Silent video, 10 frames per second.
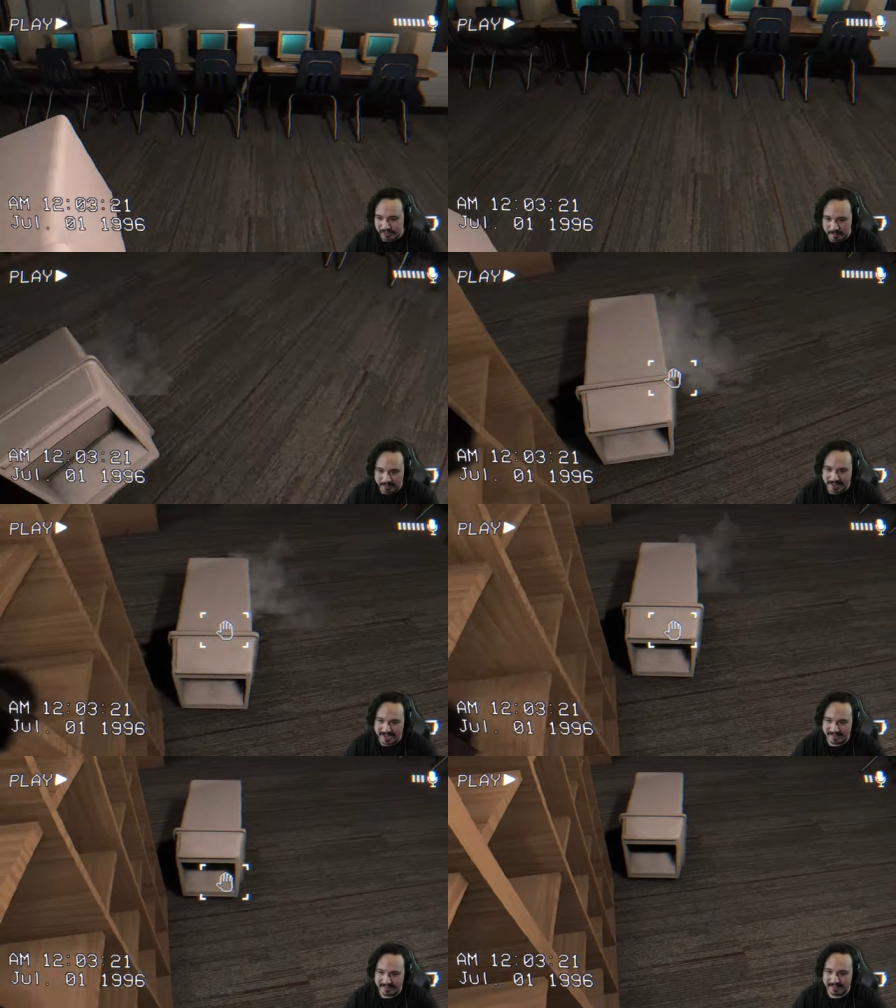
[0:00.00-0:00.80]
in the
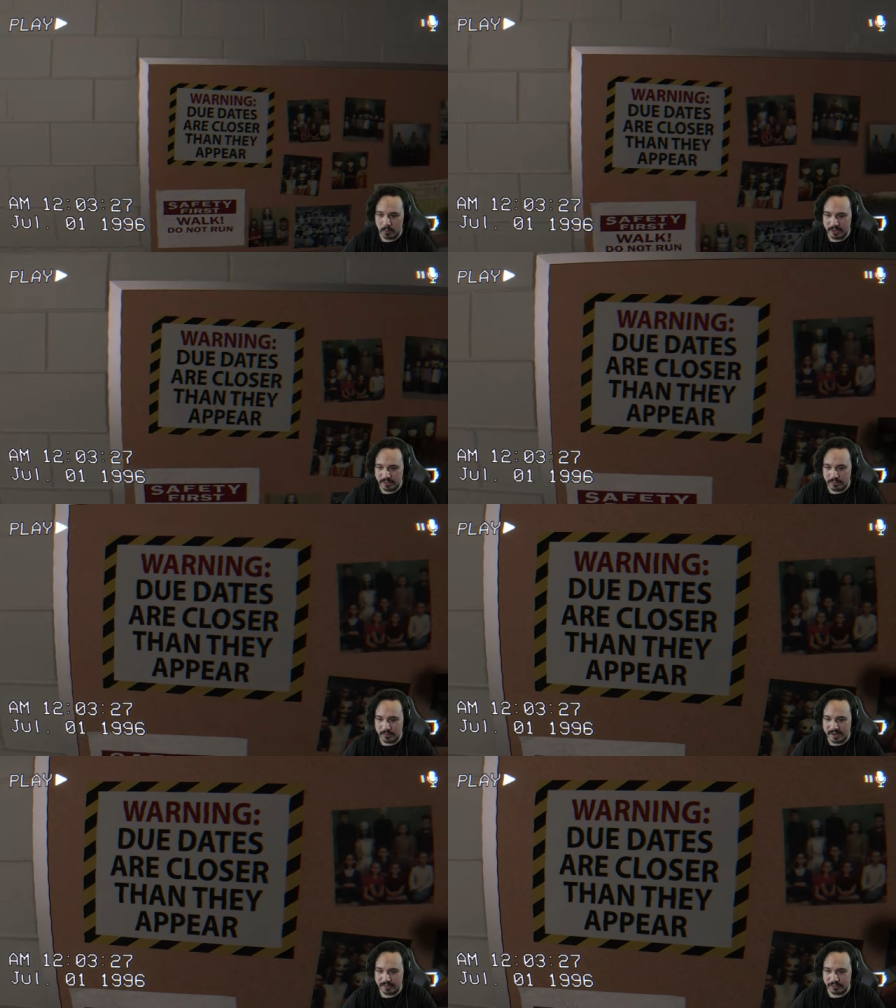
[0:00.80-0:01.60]
place. Warning, due
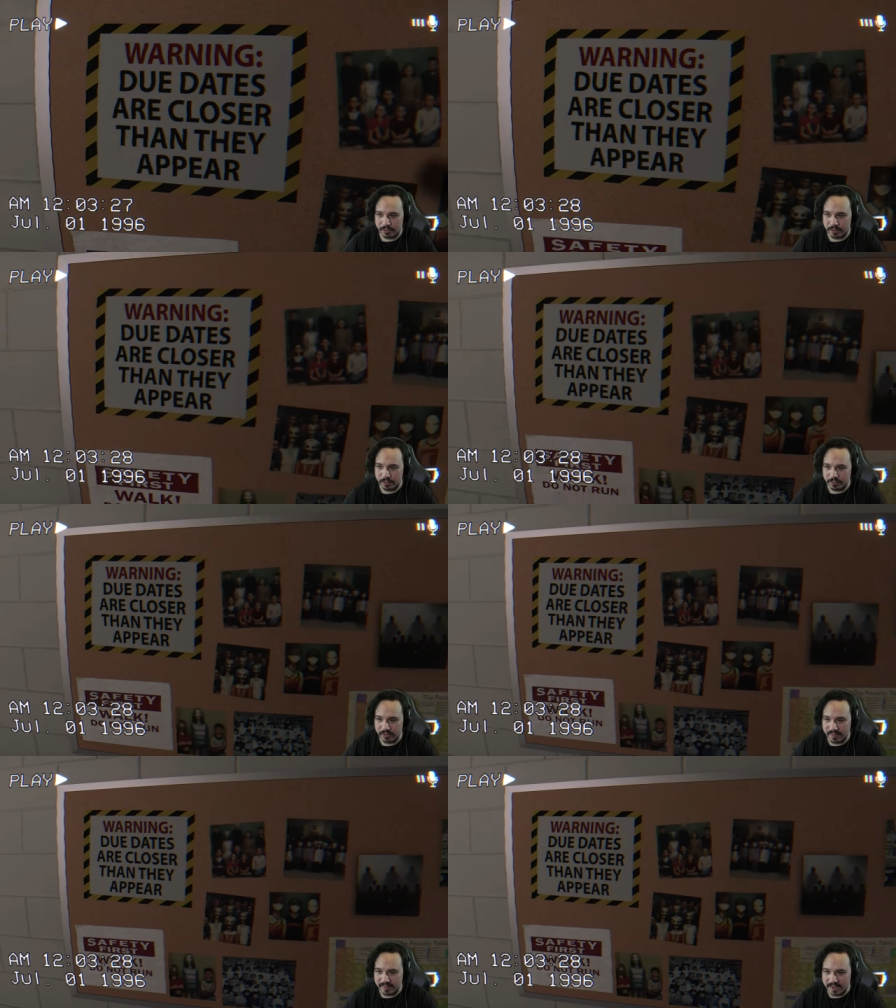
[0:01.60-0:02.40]
dates are
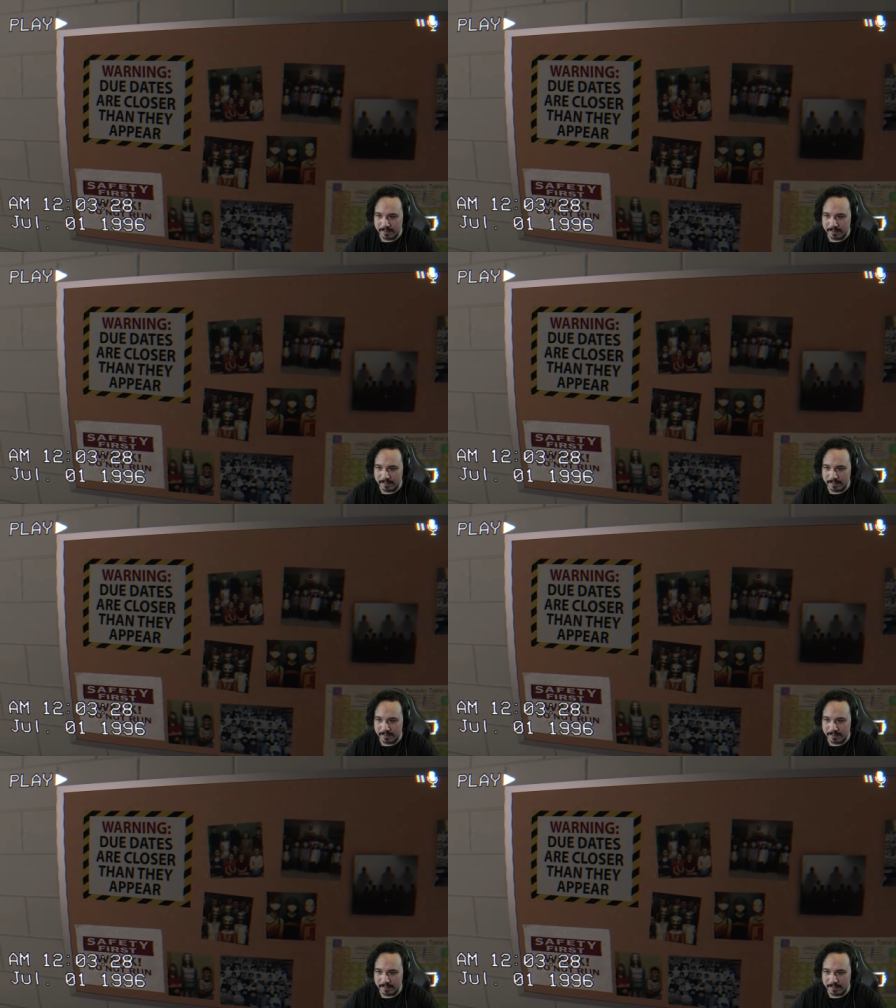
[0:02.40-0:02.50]
closer than they